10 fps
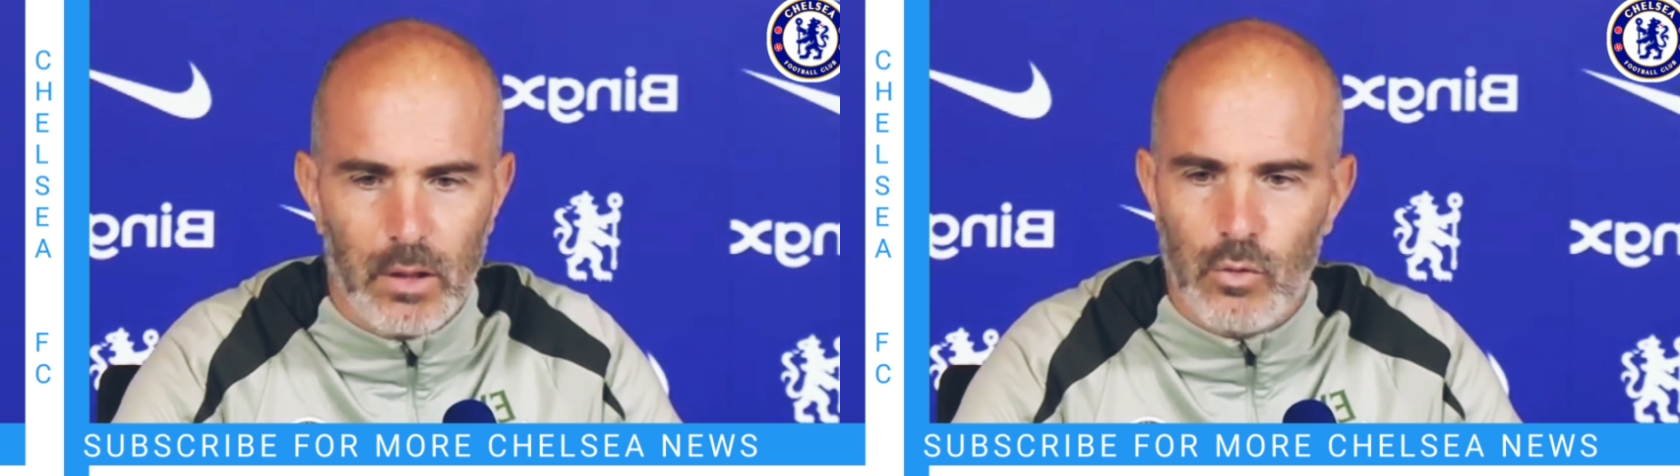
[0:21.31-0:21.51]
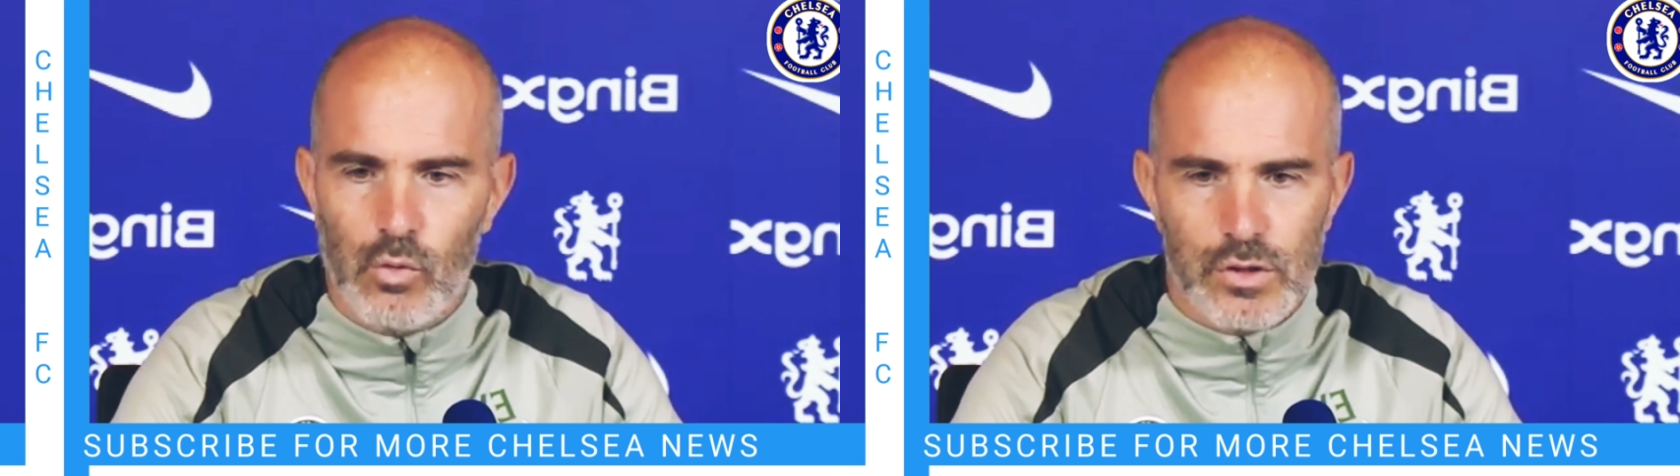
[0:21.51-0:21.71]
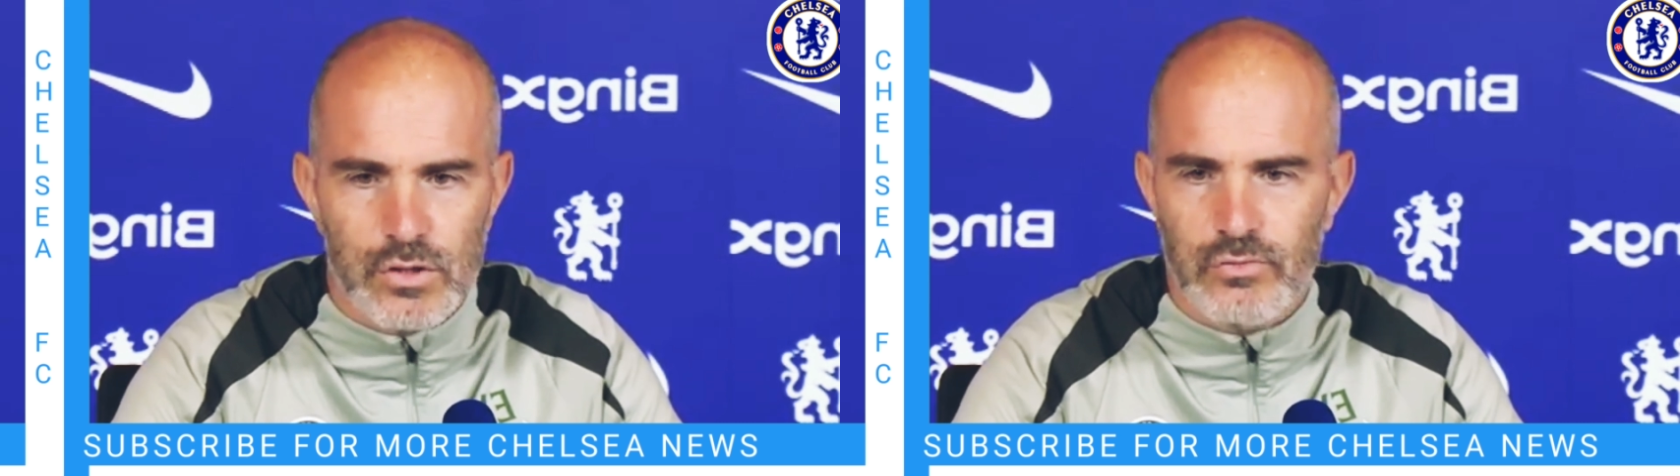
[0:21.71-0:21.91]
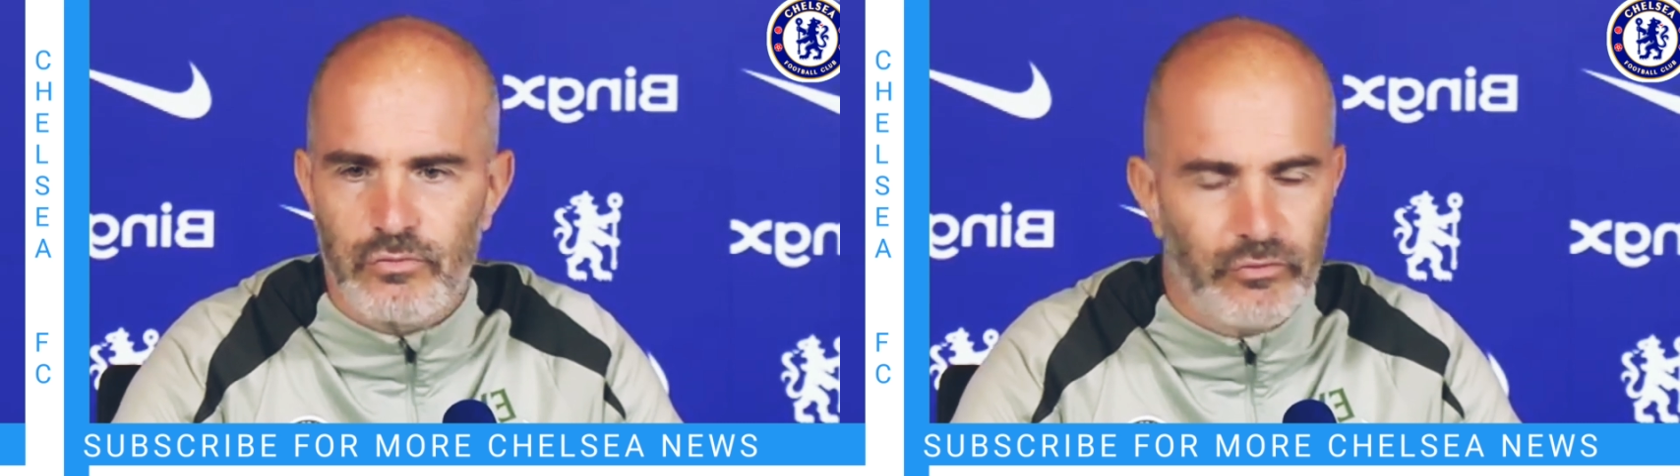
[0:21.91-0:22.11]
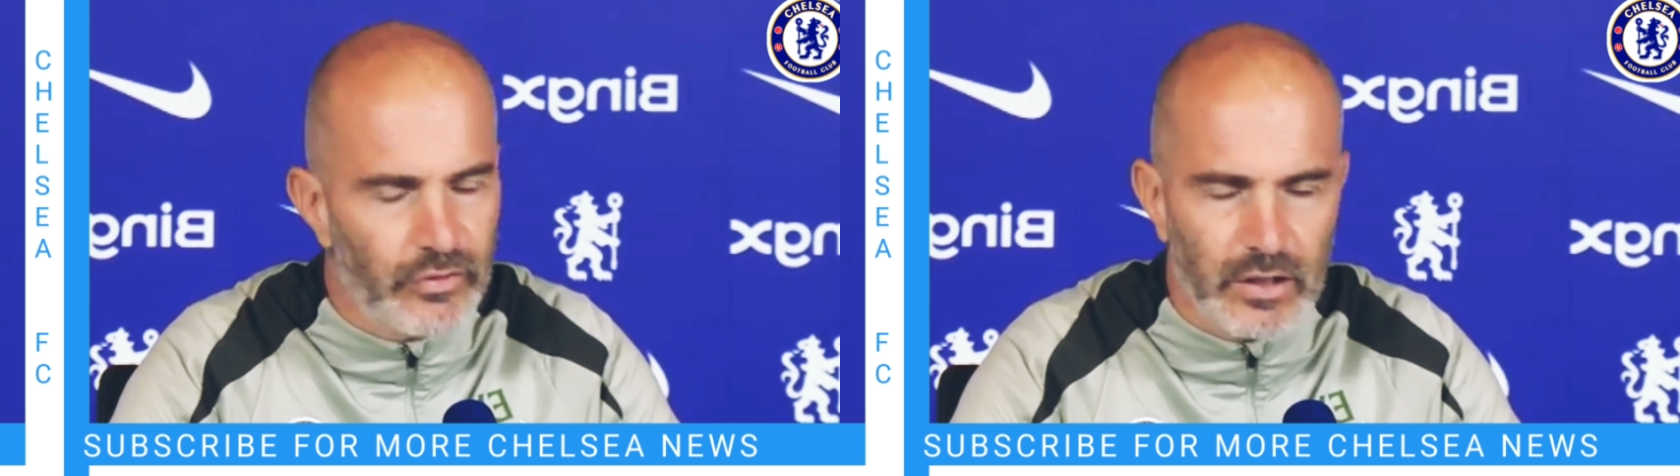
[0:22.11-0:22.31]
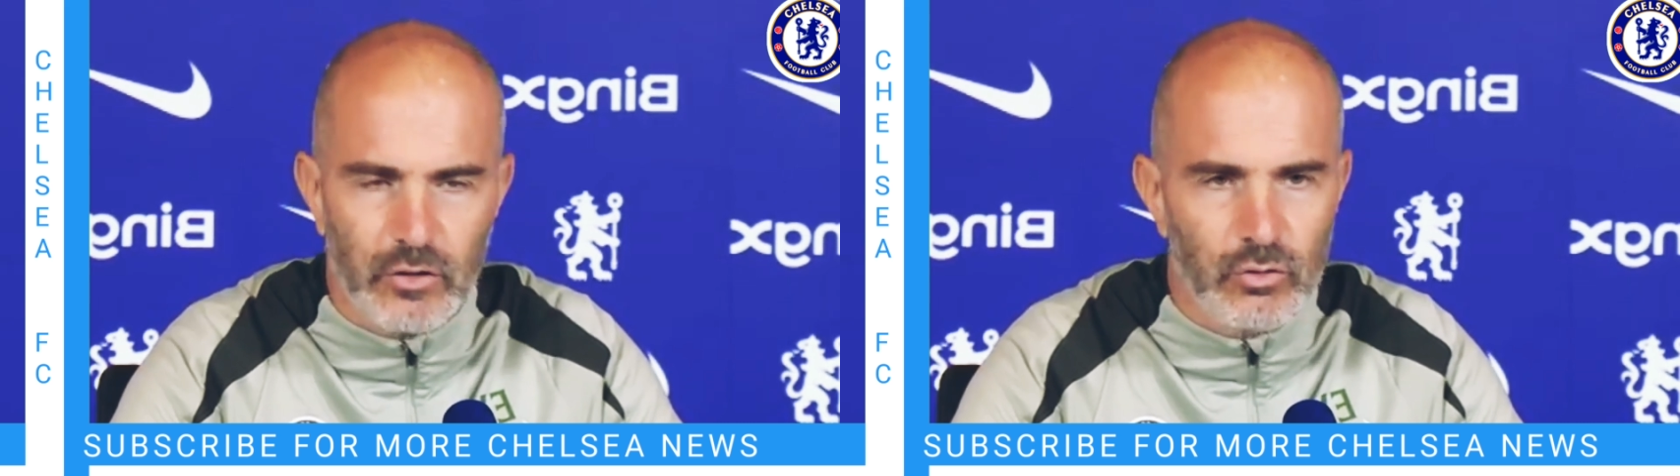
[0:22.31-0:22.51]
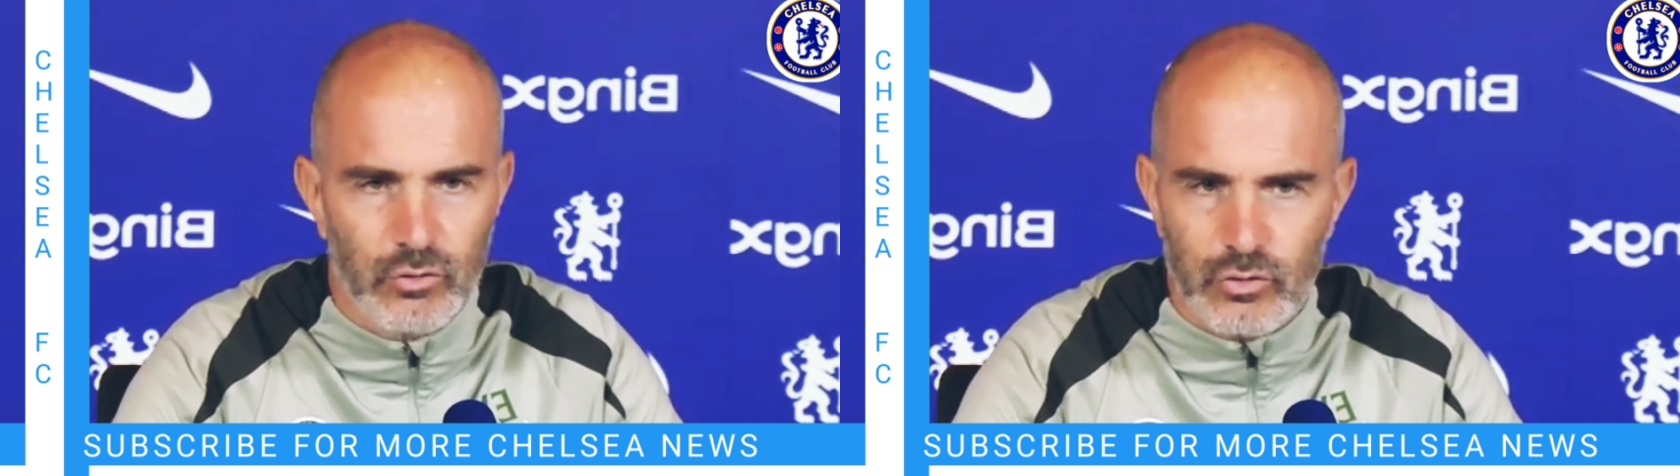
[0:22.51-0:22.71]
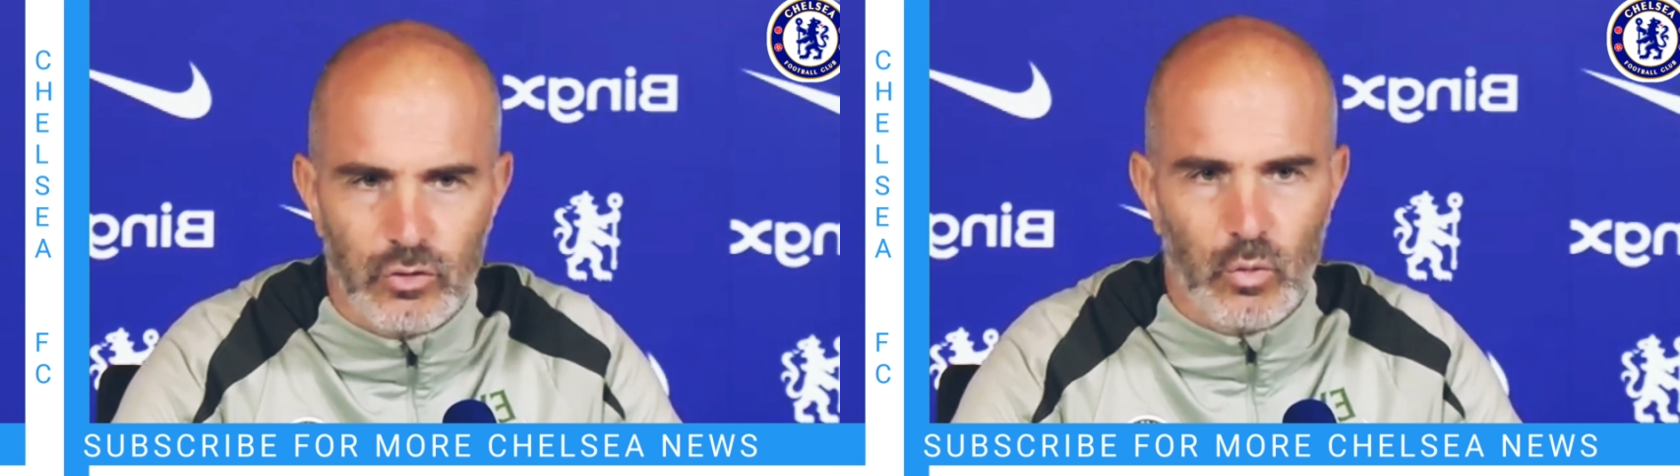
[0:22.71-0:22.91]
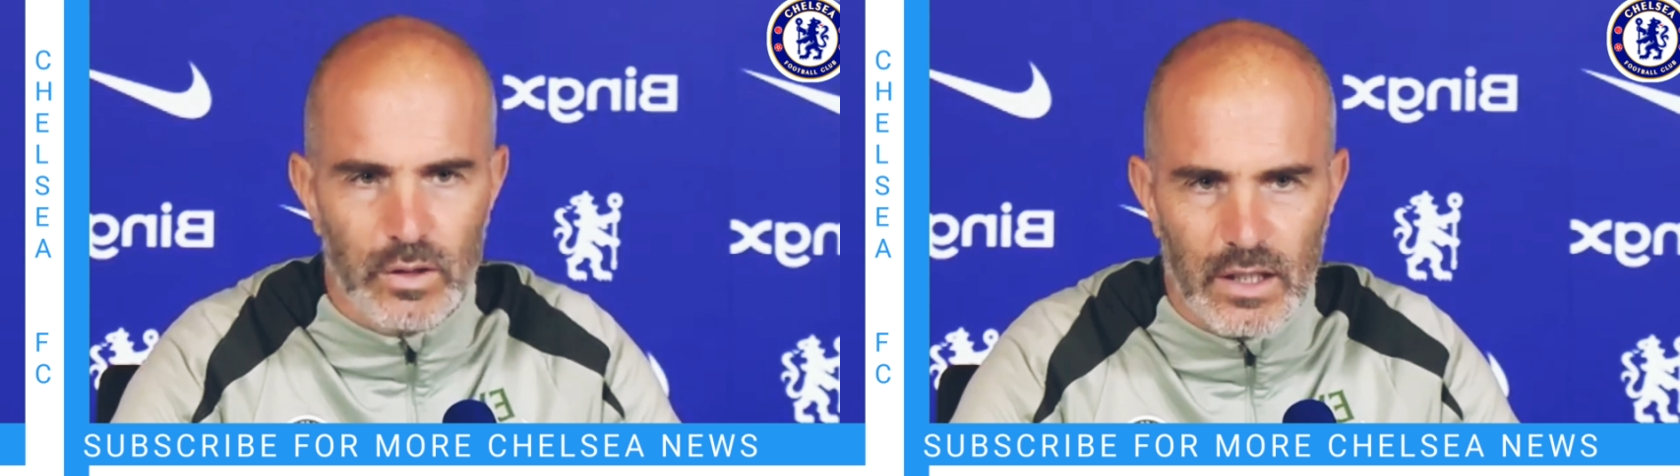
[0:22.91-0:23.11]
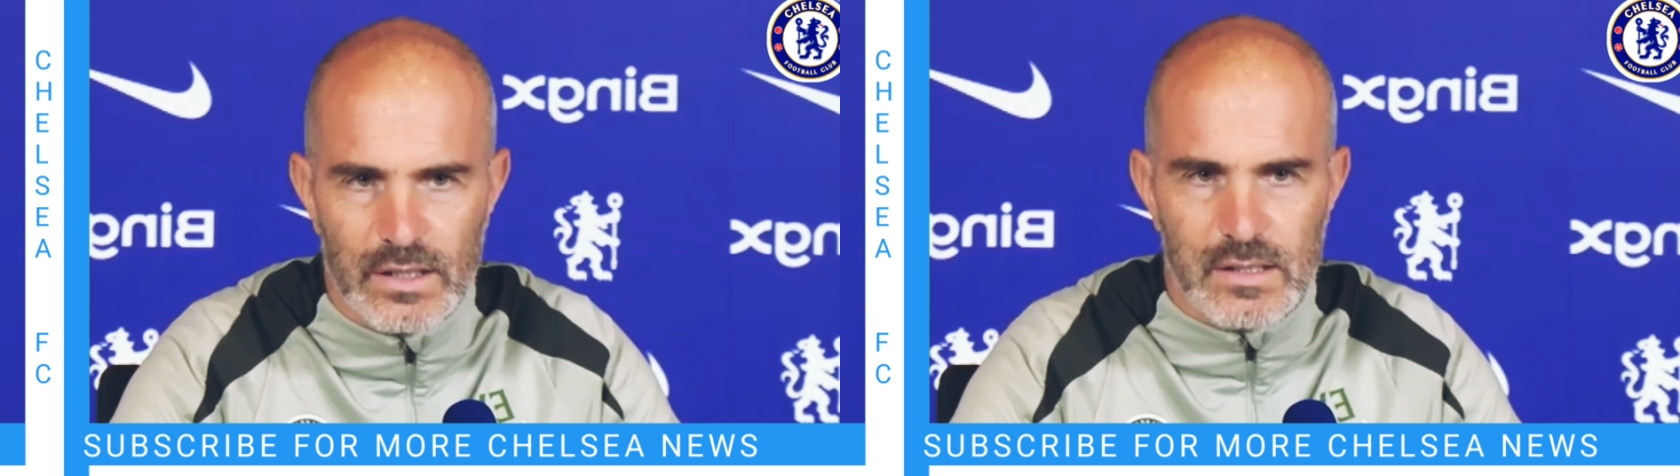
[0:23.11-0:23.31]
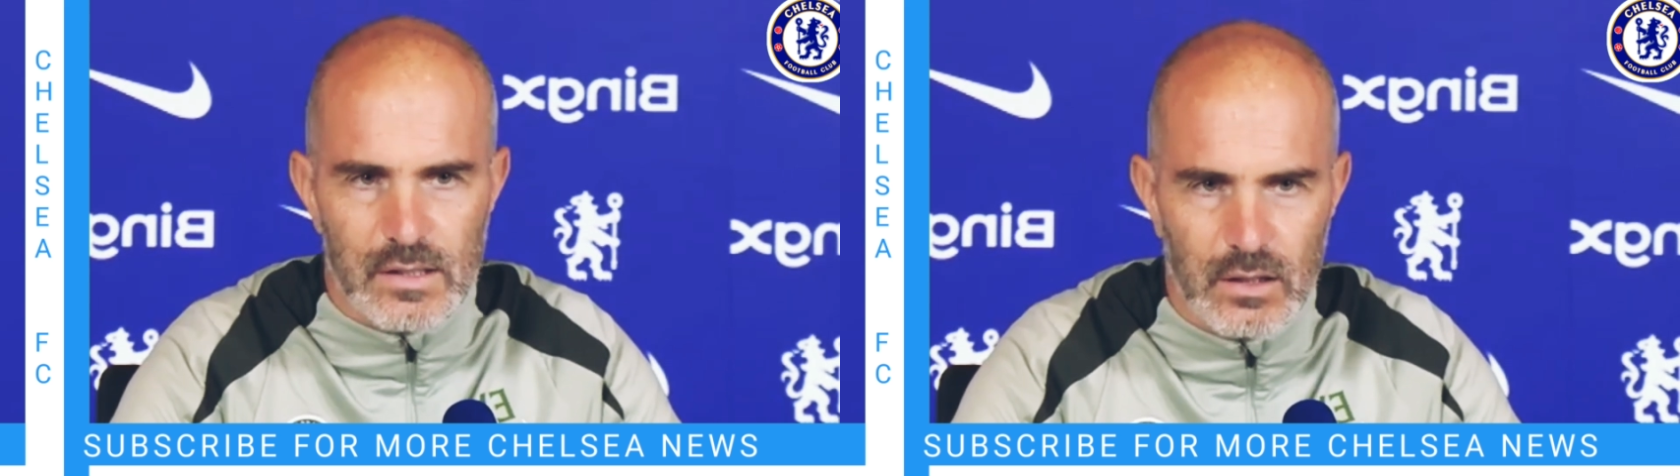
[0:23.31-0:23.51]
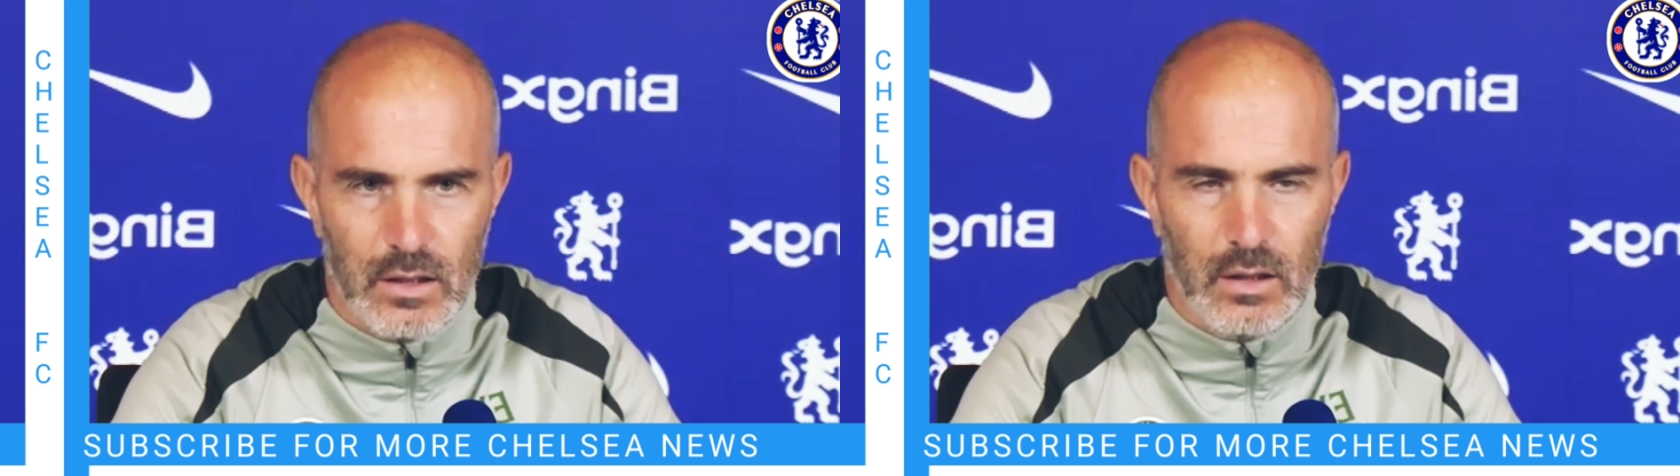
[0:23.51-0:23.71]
he was very good with us.